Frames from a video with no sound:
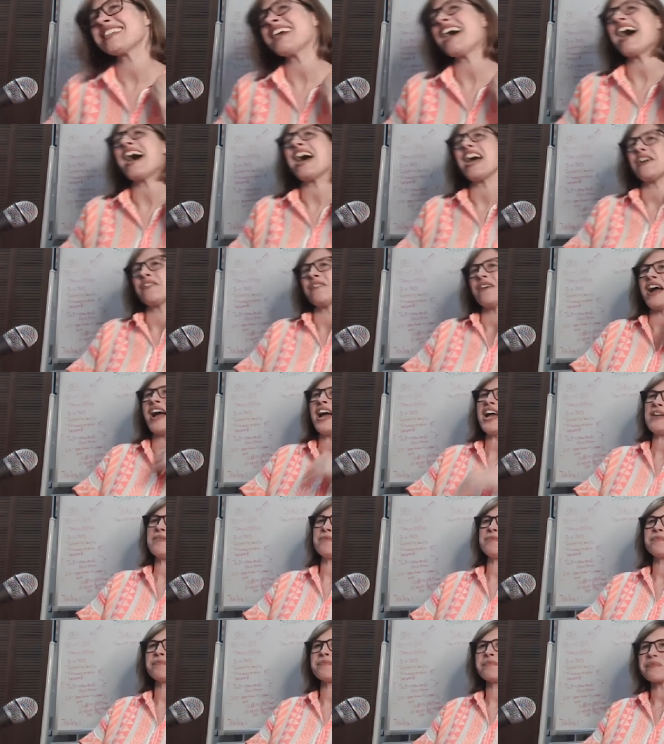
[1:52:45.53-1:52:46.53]
sky, right?
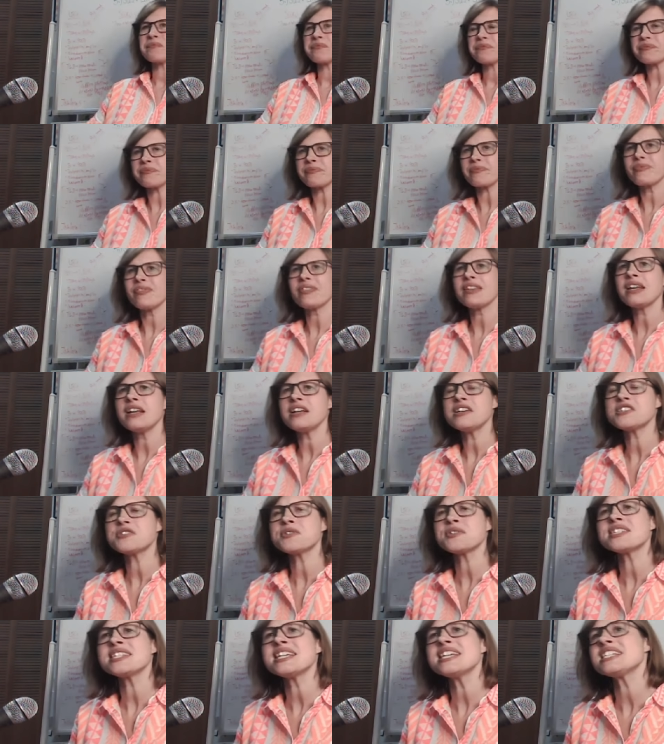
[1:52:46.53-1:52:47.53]

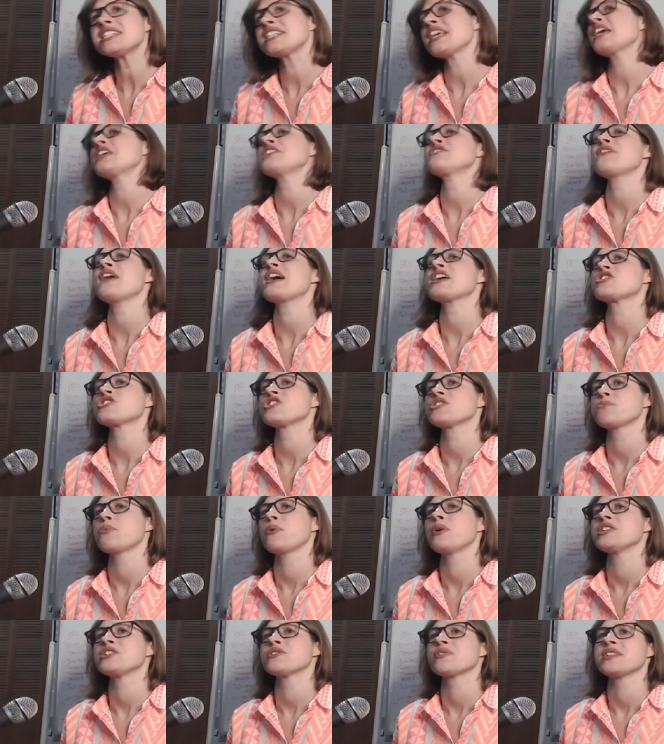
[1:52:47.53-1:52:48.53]
So it says satisfaction
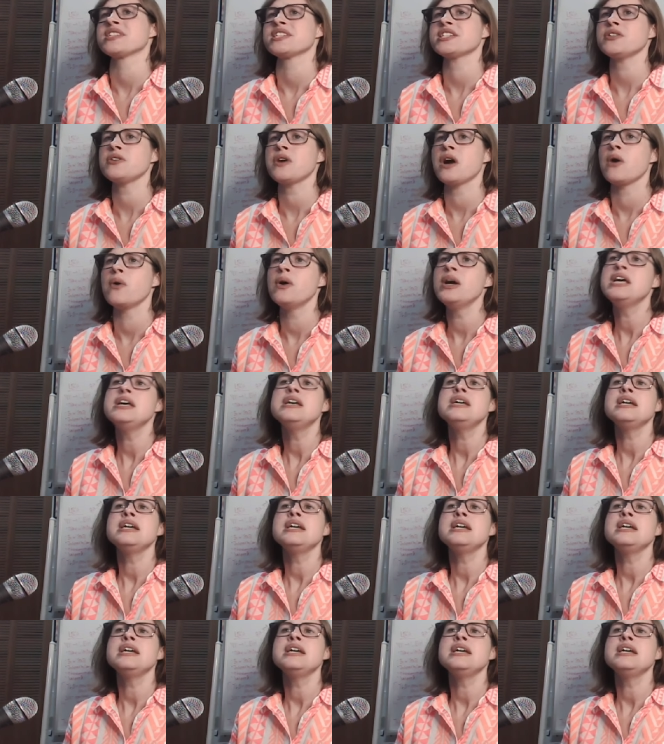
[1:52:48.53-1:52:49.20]
points are at zero.